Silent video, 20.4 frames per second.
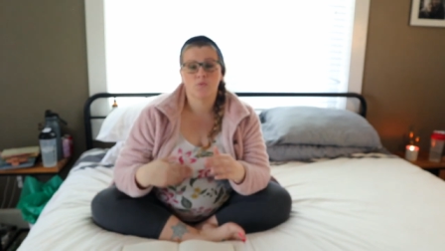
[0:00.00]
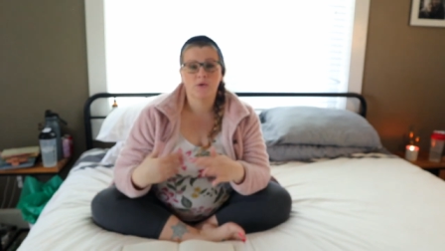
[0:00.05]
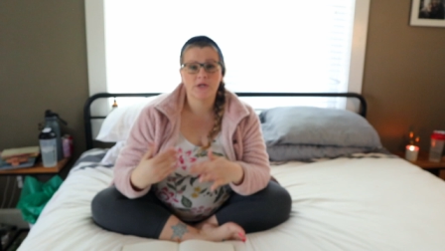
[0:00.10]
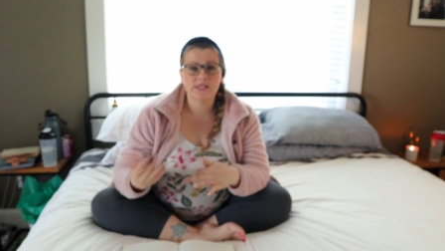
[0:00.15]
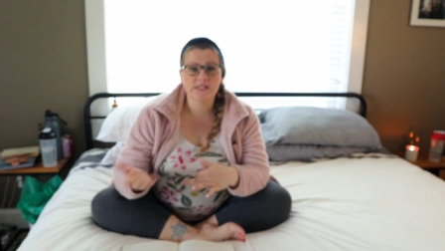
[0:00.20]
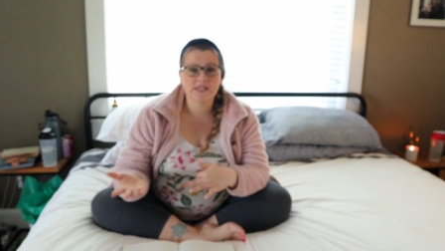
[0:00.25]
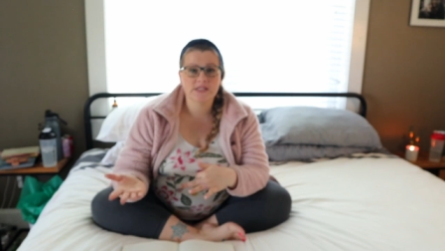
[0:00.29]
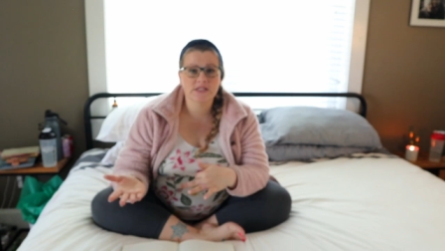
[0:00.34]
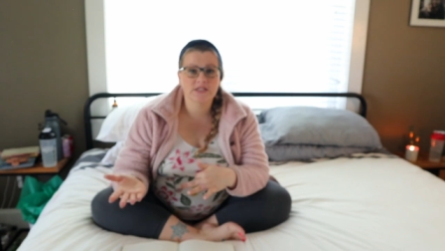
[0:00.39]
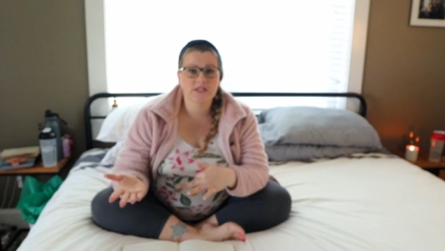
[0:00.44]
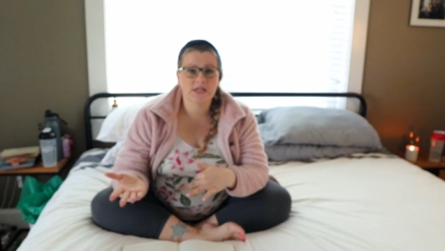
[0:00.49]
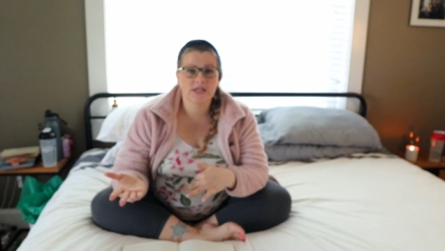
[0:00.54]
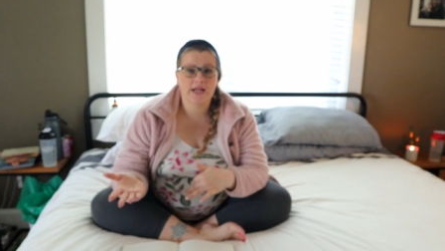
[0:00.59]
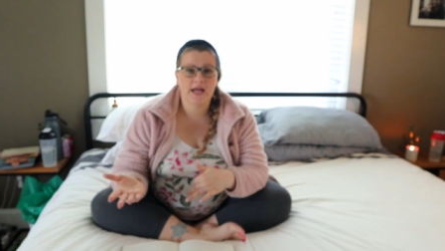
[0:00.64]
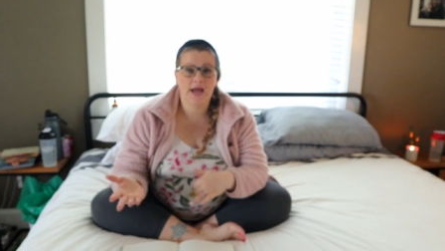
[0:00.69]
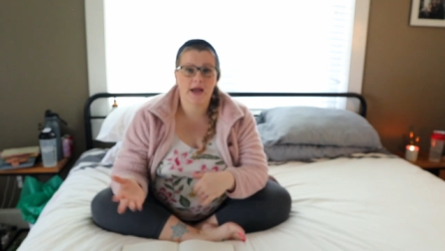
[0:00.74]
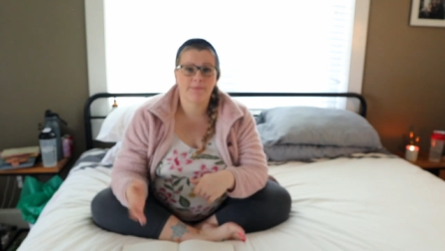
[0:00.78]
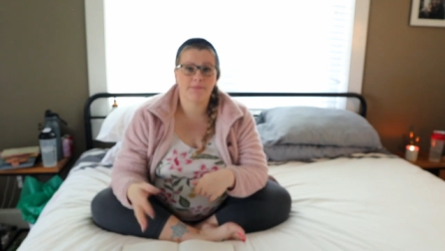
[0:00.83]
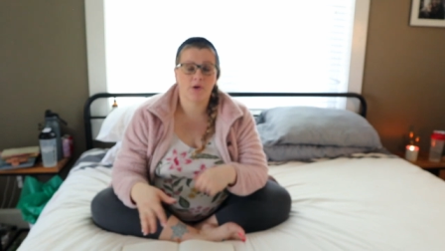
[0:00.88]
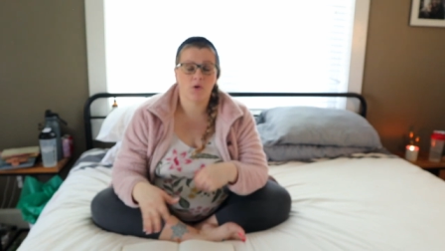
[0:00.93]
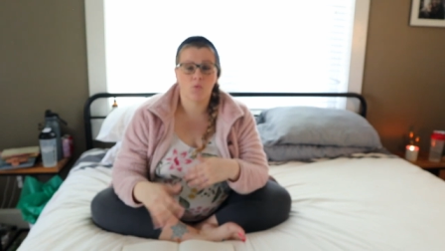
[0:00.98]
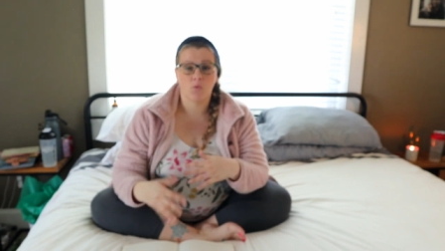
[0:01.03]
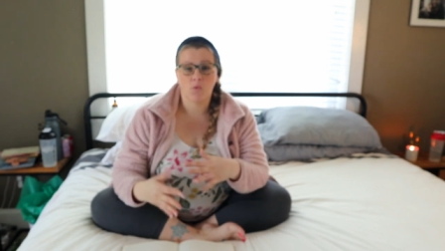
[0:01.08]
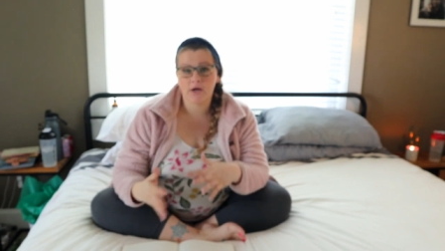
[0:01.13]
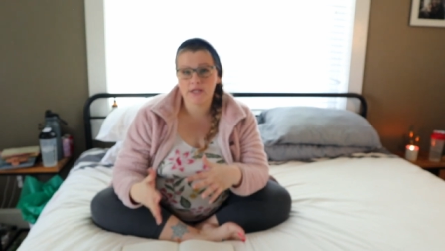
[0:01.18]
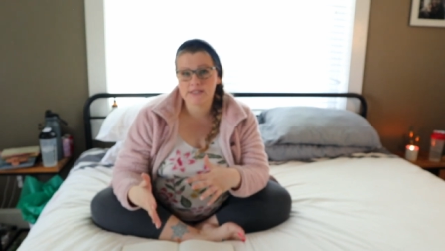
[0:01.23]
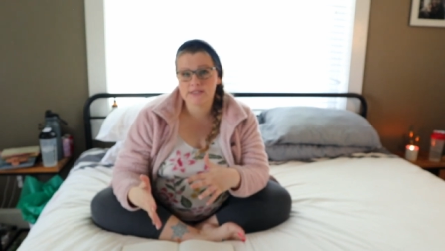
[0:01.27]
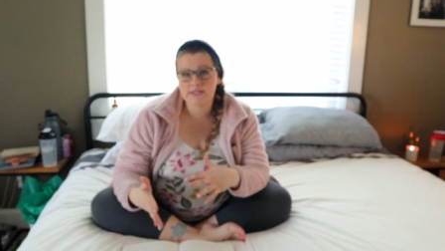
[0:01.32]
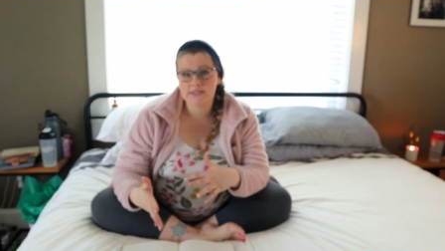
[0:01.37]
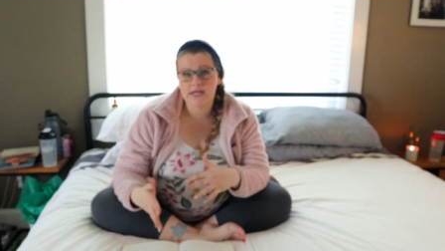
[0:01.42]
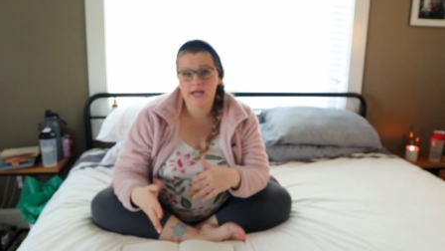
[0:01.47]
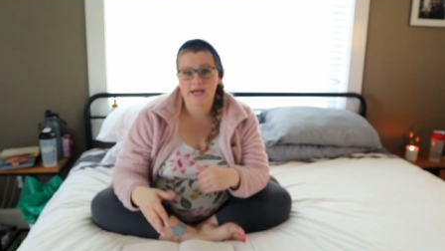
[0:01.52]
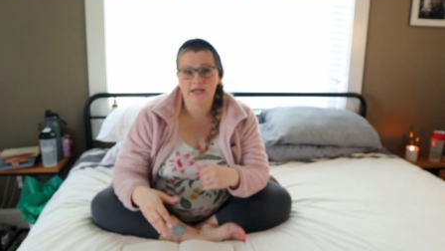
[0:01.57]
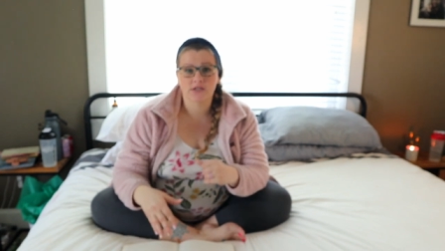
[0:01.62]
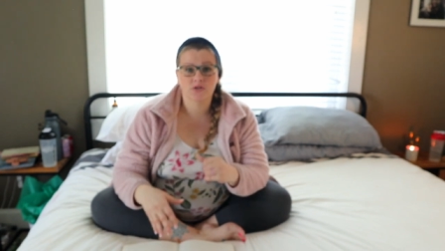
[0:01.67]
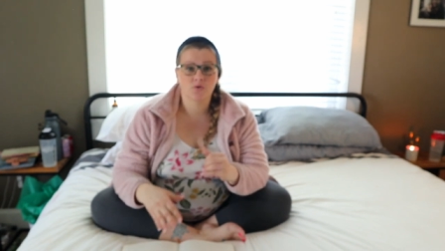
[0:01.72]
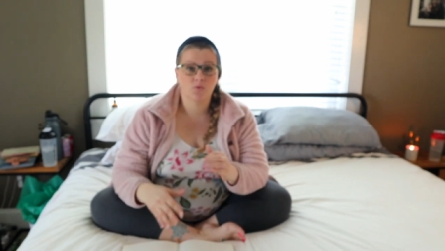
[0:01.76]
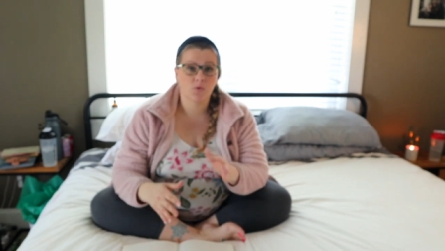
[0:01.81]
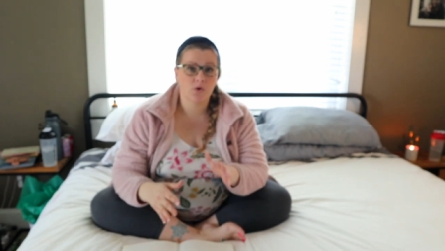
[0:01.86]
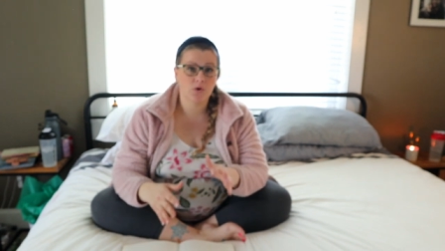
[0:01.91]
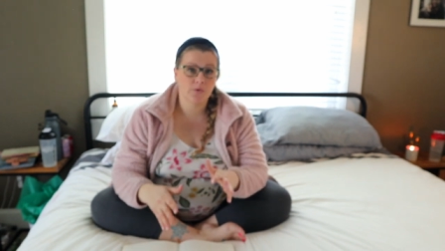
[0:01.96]
When is this gonna happen? What's
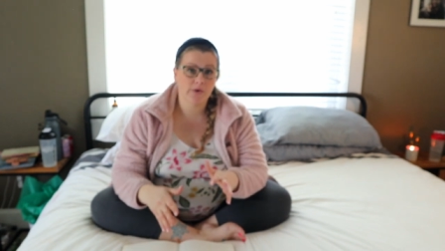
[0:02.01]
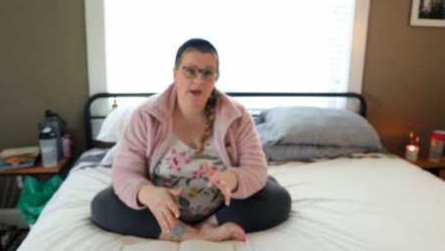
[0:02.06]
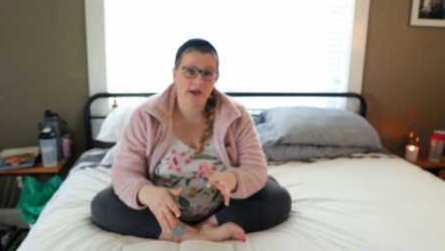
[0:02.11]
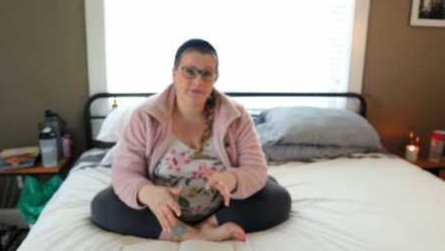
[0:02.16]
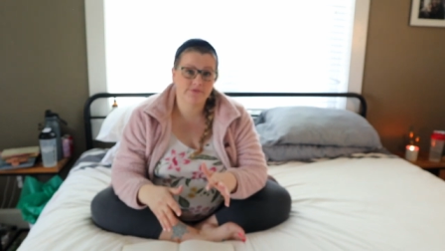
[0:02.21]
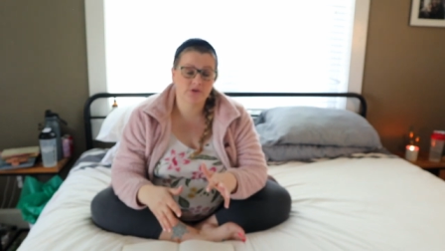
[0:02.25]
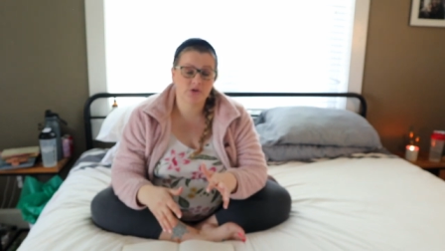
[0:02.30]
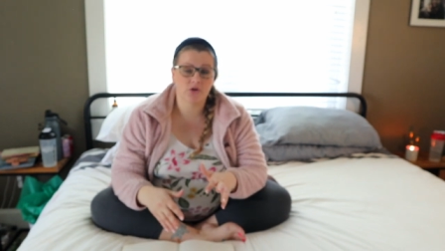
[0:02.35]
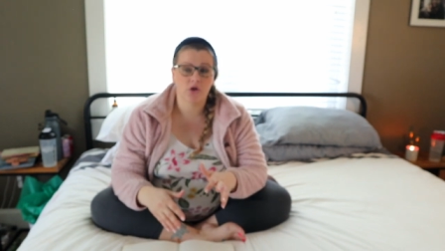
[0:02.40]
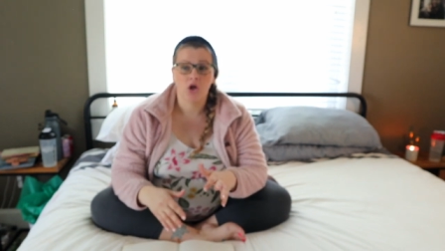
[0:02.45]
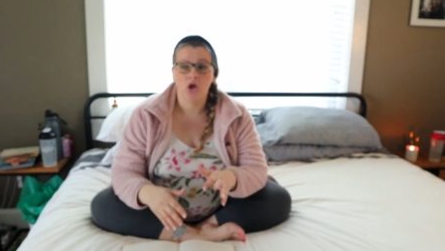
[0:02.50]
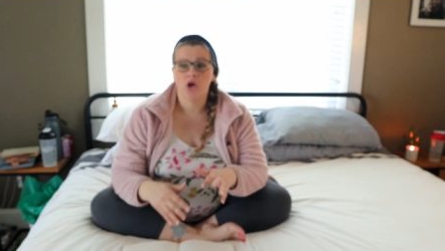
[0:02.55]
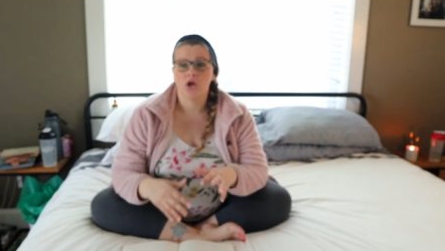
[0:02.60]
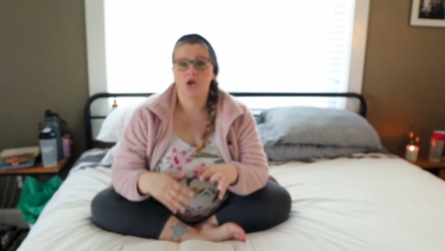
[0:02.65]
next? What do I have to do?